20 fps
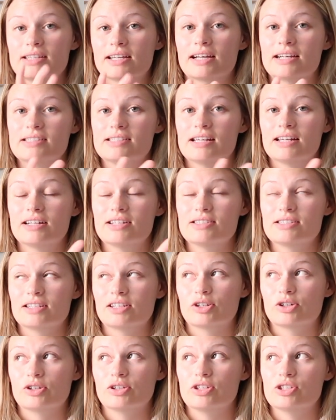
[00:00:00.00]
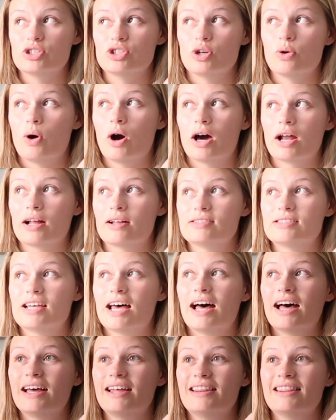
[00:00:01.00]
like I said it's literally so hot
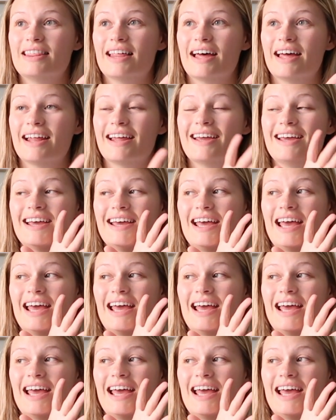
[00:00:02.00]
outside that